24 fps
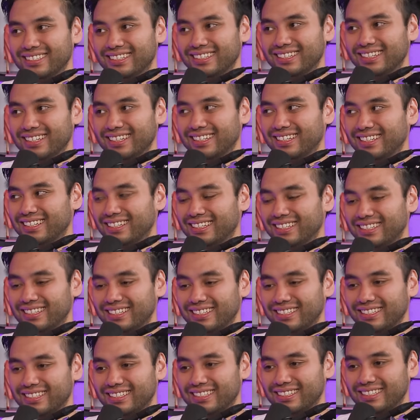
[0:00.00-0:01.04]

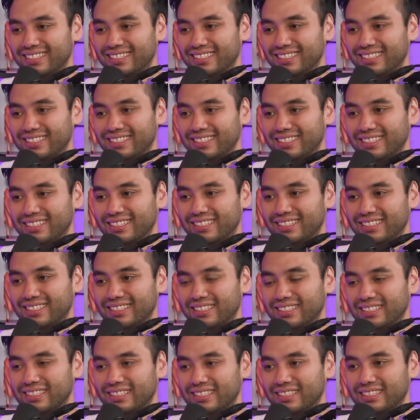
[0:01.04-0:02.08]

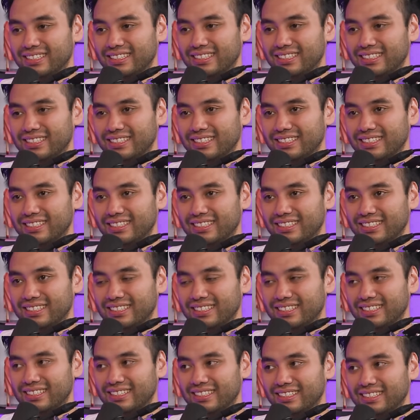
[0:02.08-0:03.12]

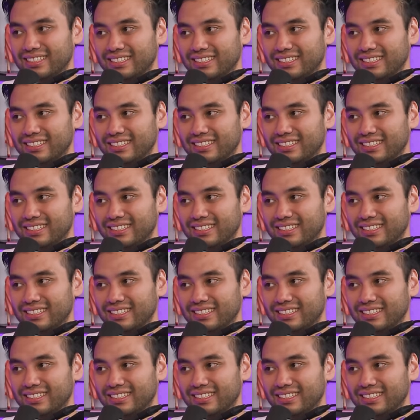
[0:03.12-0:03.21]
This person isn't speaking.